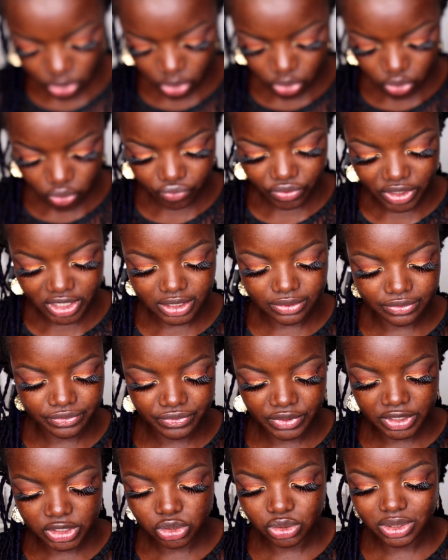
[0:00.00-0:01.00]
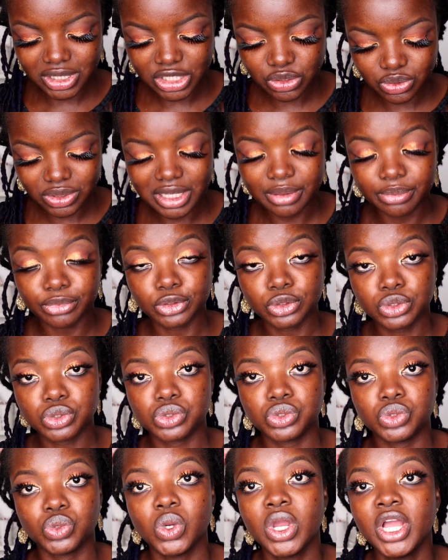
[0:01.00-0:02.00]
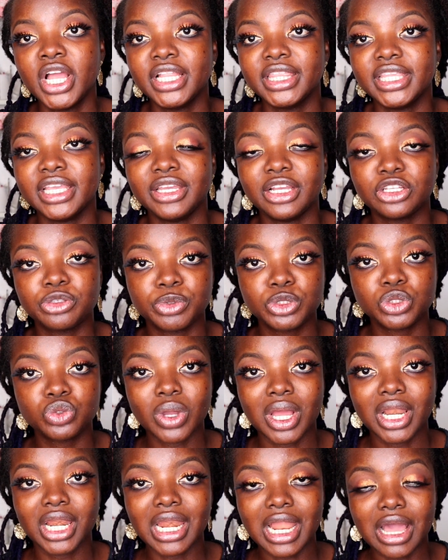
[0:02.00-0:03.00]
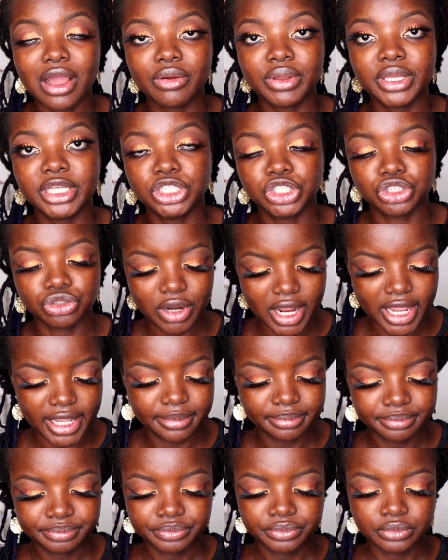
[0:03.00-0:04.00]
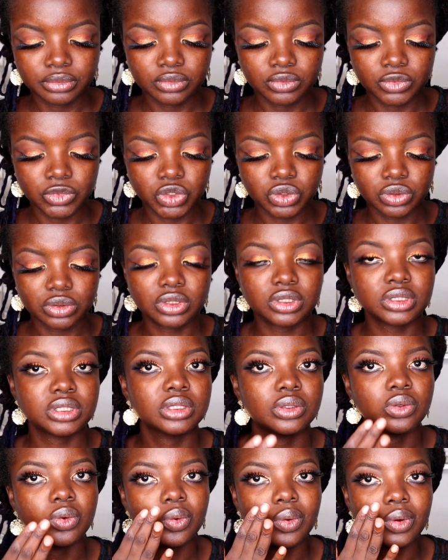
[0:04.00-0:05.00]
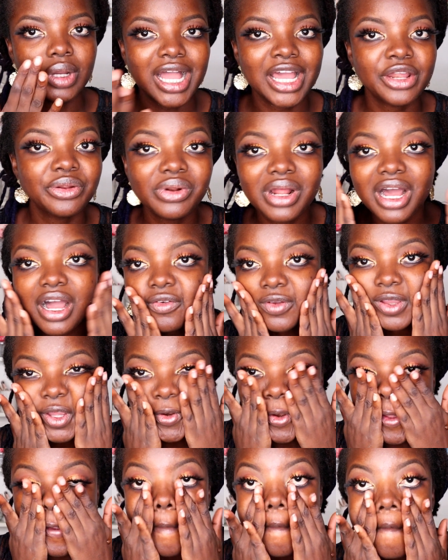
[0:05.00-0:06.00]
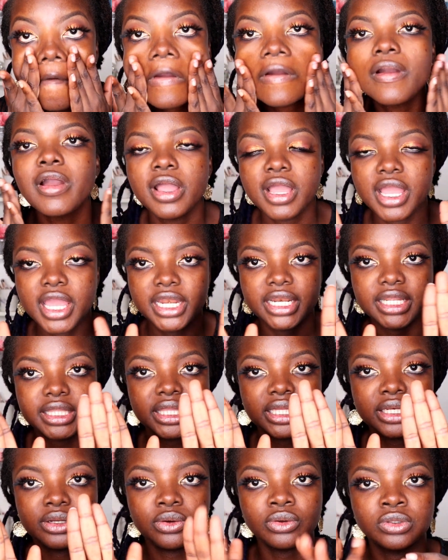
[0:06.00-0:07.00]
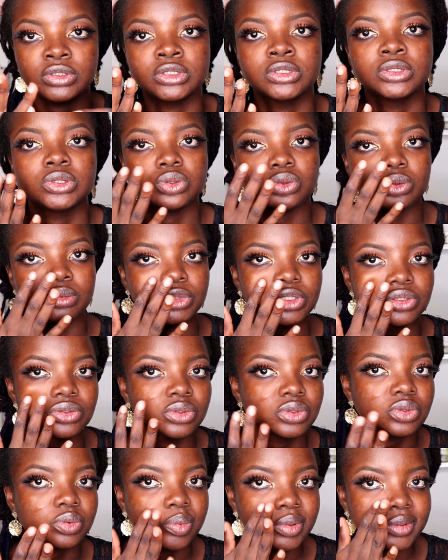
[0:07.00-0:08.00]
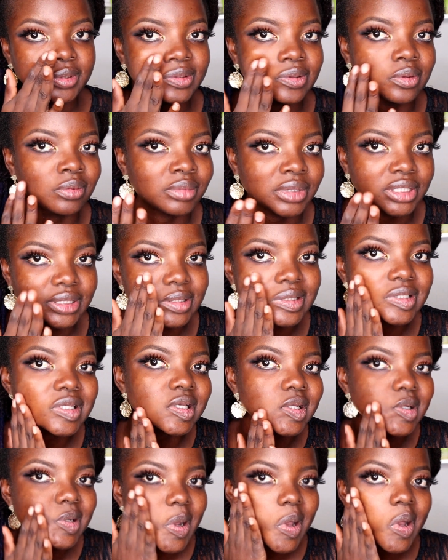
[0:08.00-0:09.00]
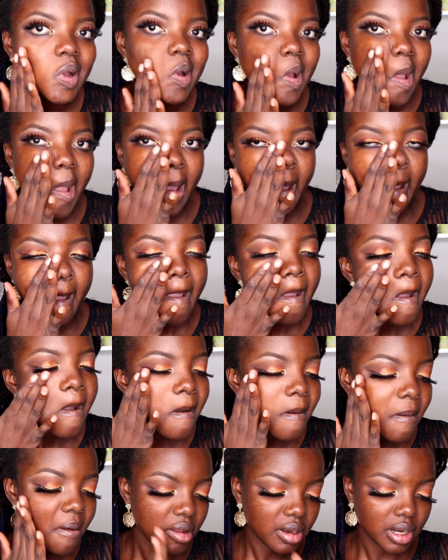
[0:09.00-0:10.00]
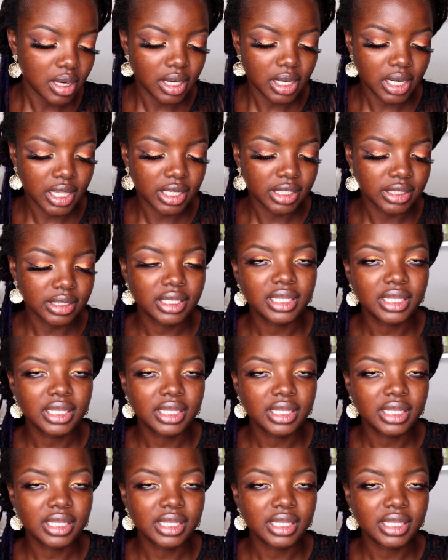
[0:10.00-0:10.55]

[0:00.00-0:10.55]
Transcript: all over the face. So that's what I'm going to do. Then you're supposed to allow it dry. So just go. I don't have anything on, so I'm just going to put it on my skin like